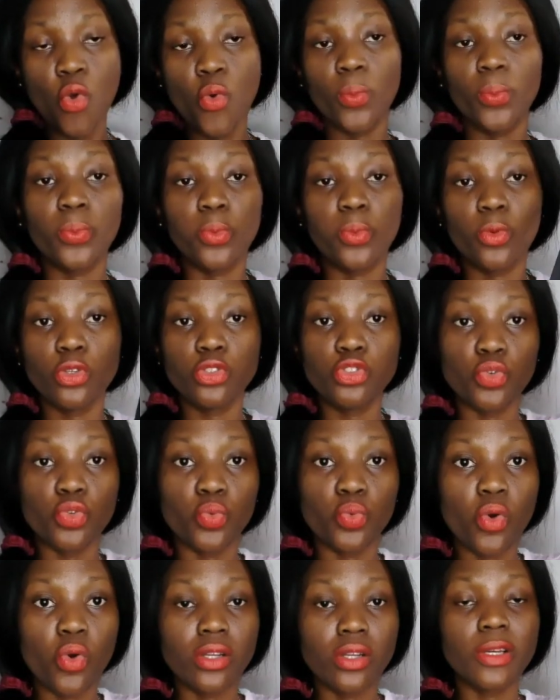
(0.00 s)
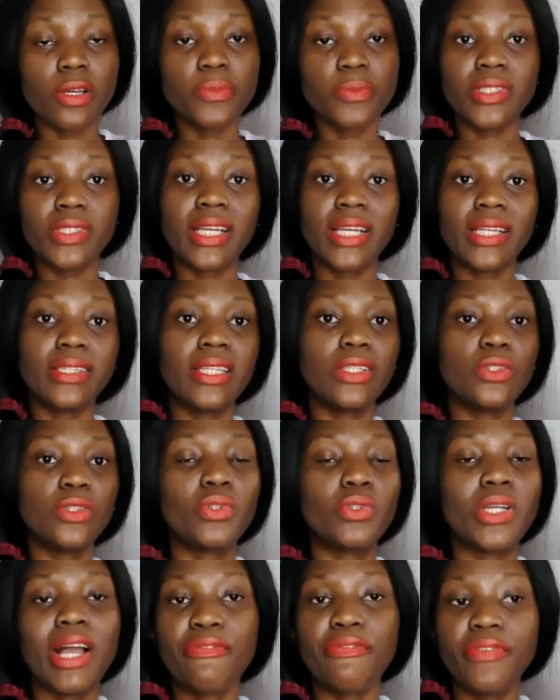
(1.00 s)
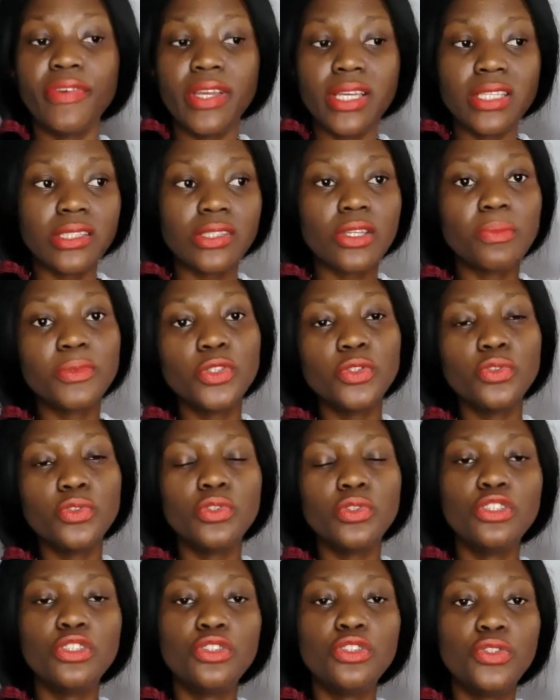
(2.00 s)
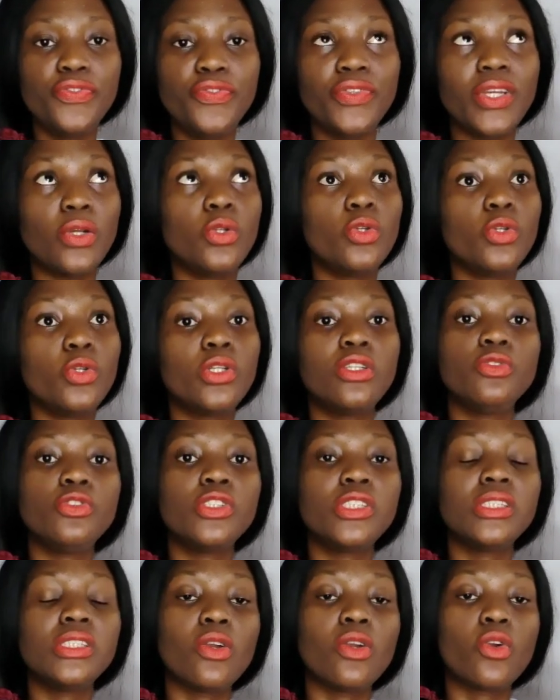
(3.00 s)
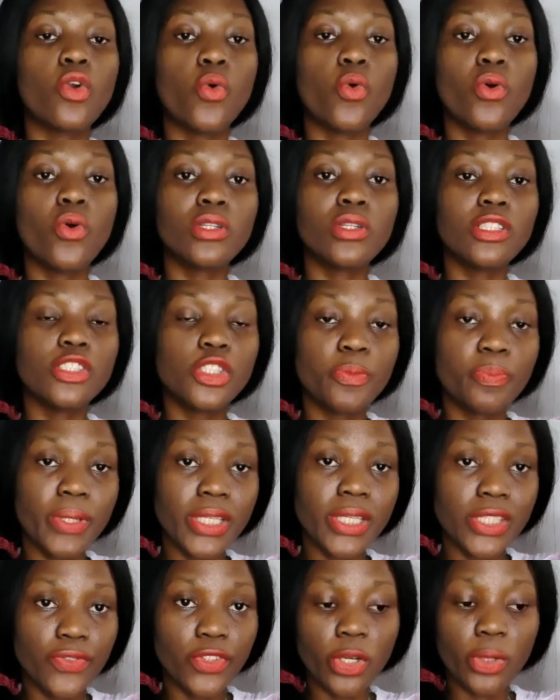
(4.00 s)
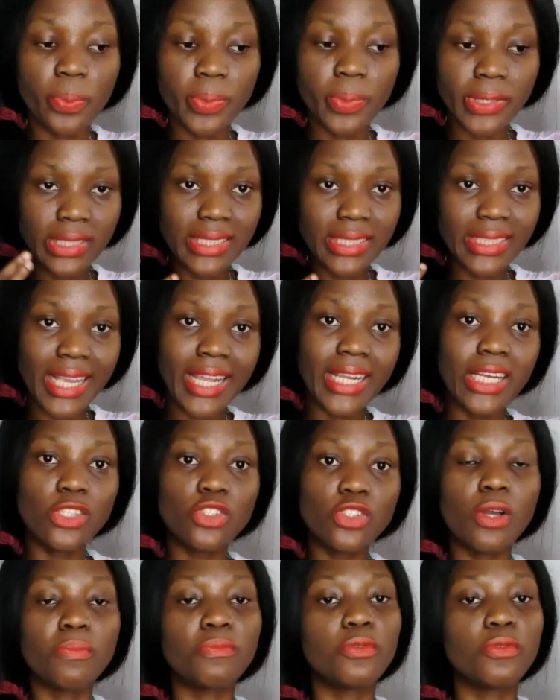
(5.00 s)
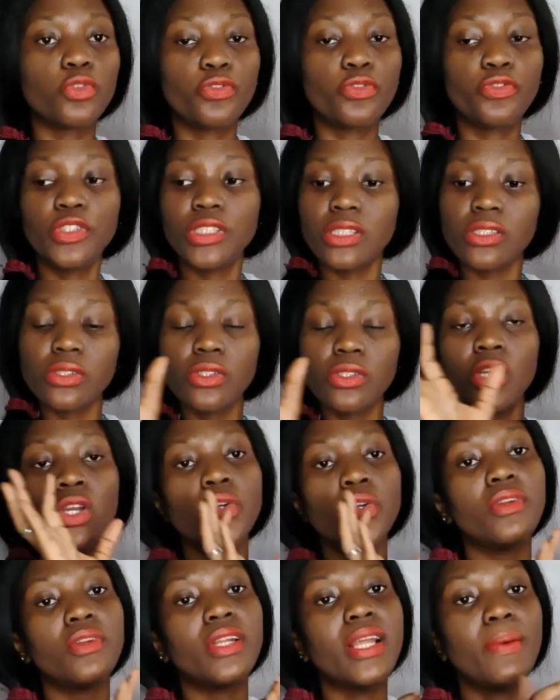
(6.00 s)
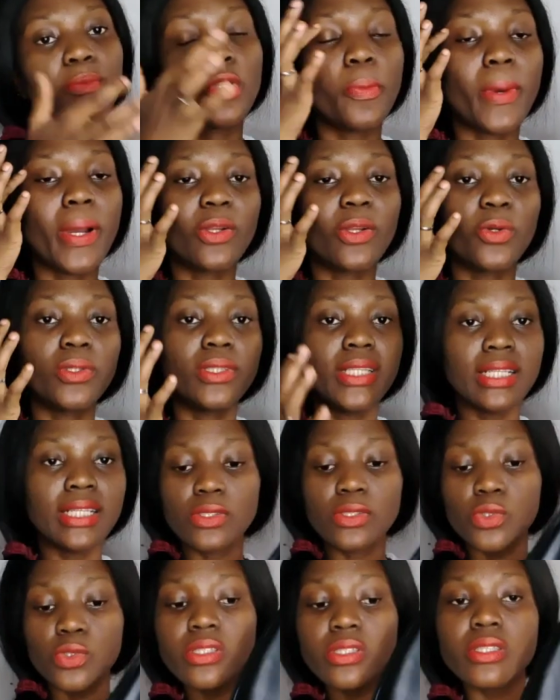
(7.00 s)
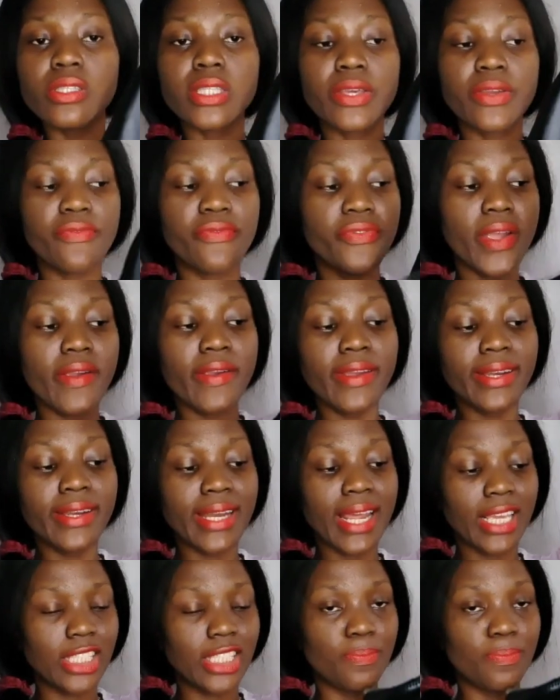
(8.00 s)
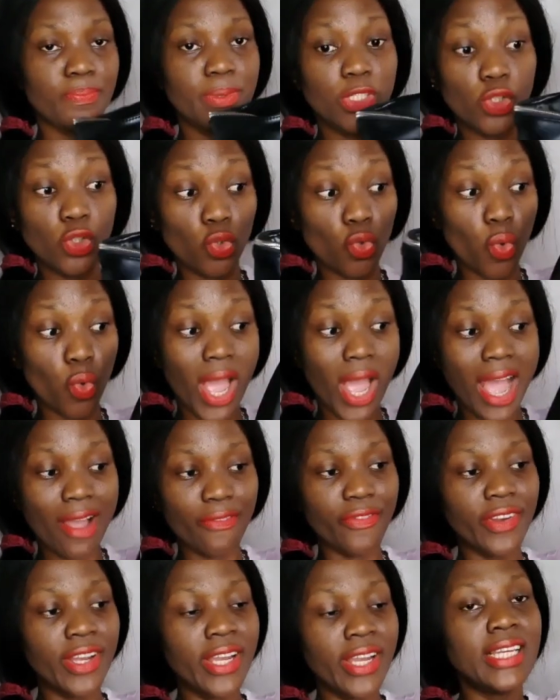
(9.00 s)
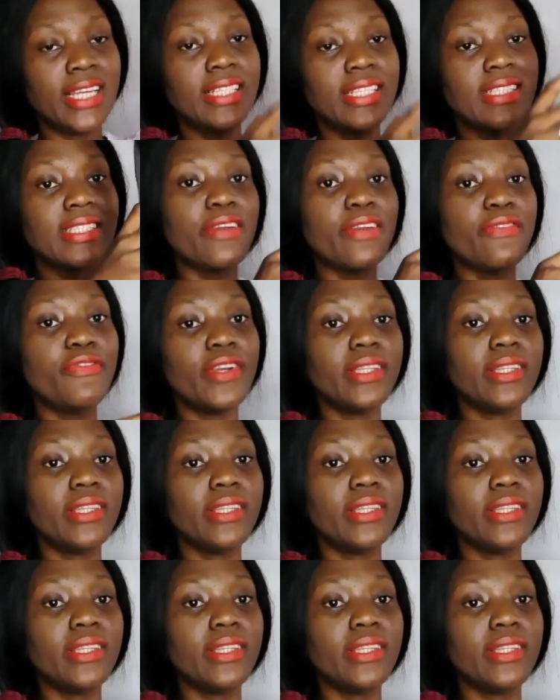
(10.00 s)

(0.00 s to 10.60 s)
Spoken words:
go to work, something you can take to cafes, something if you're using a co-working space for your business and you need something to fit in your laptop and all that. So this is a very nice piece to have. It's giving